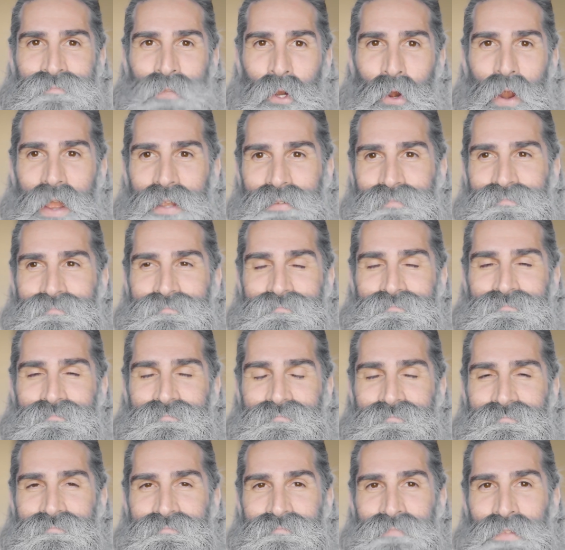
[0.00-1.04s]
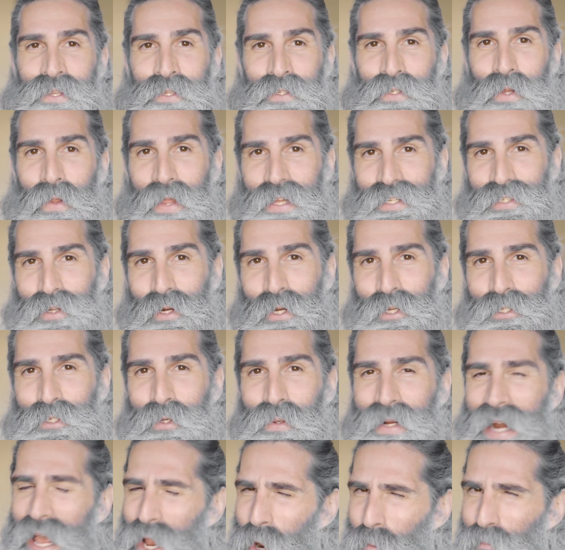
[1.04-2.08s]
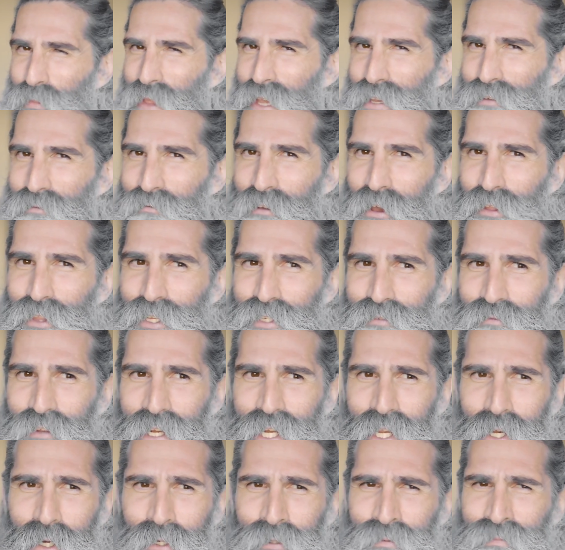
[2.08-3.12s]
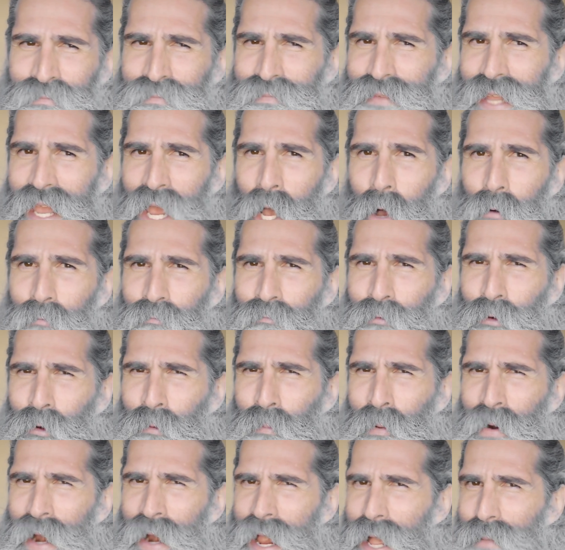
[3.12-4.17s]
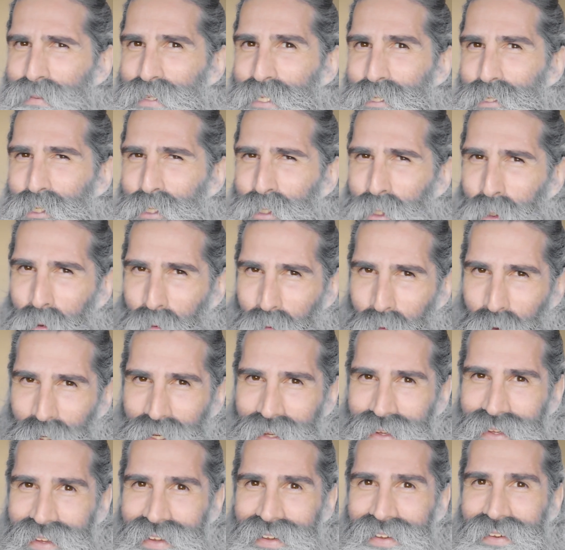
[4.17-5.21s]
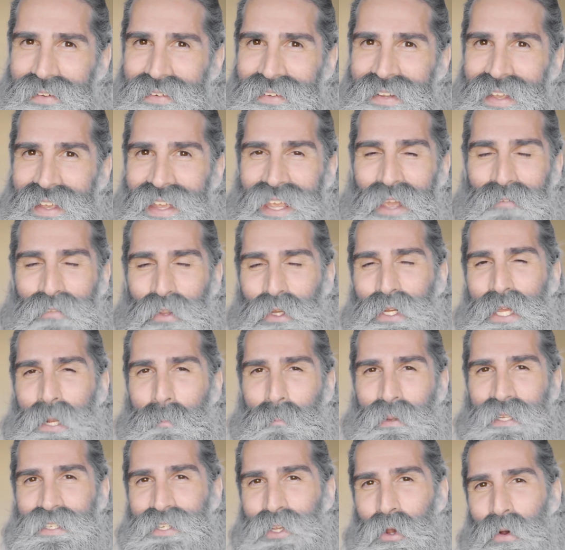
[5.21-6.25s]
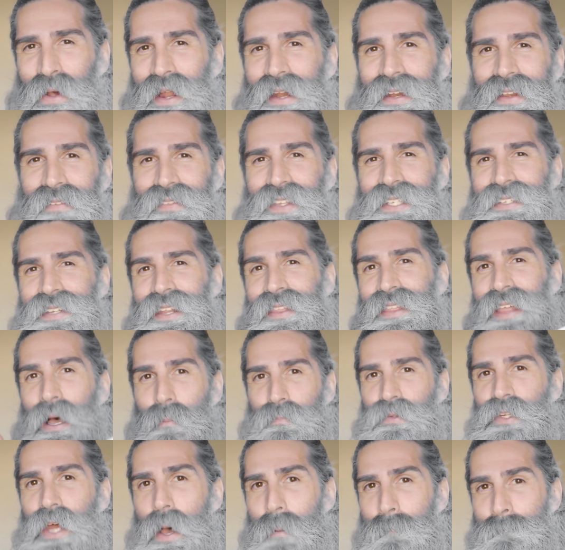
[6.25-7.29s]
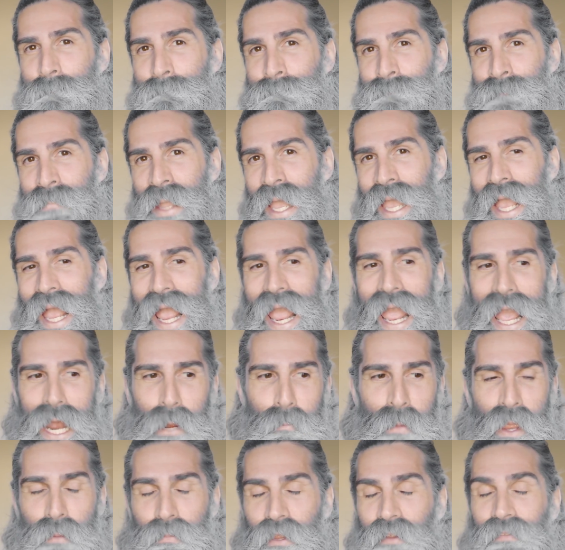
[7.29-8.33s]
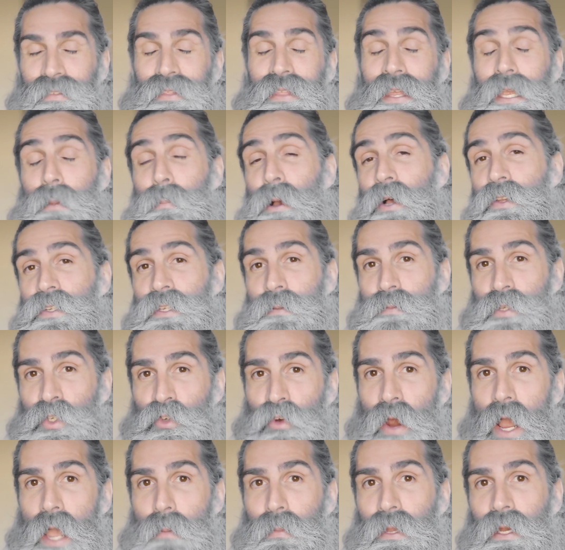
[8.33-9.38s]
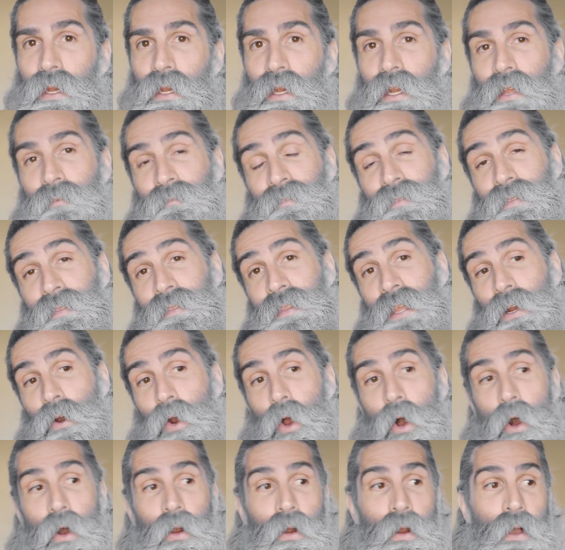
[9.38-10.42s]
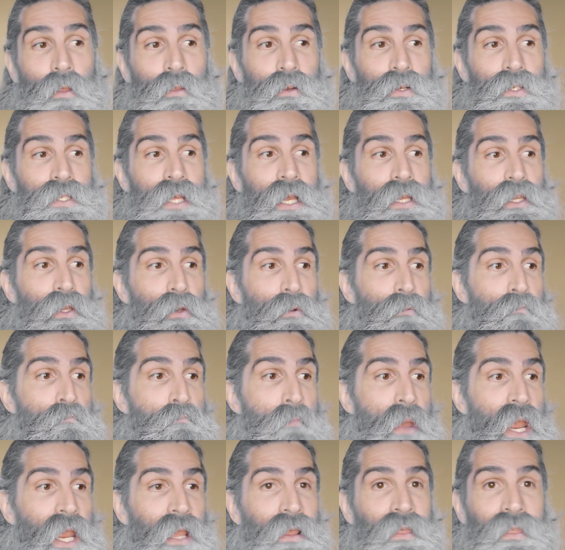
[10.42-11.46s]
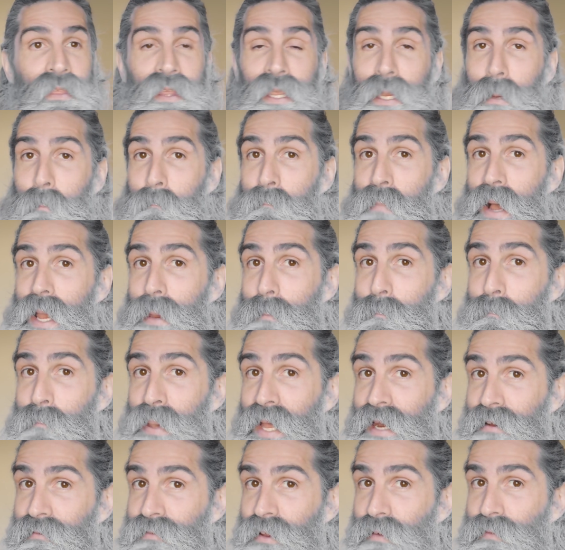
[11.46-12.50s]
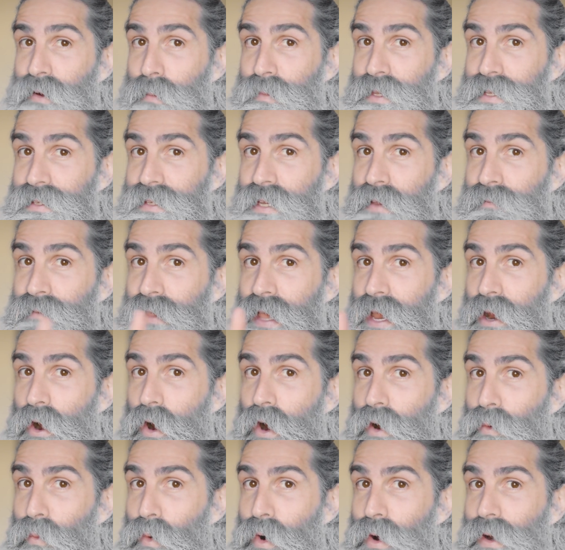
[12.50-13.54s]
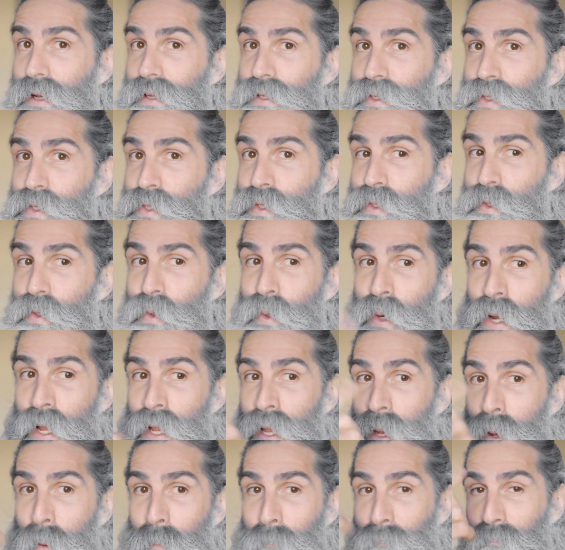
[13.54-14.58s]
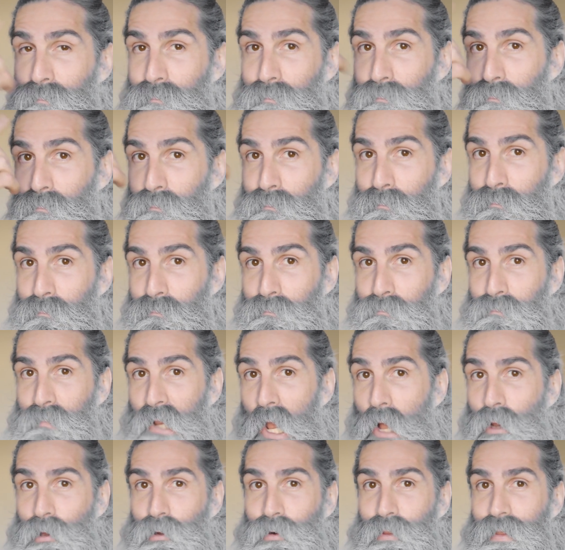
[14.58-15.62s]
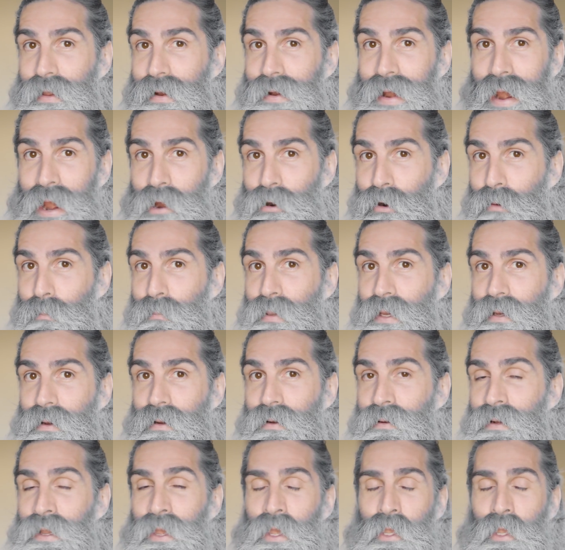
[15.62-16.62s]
All right, so that's gonna do it. I hope that you found this video helpful, perhaps intriguing. If you did, please go ahead and give this a thumbs up and maybe even think about subscribing. And if there are others that you may think might benefit from this, if they are wanting to color their hair or beard,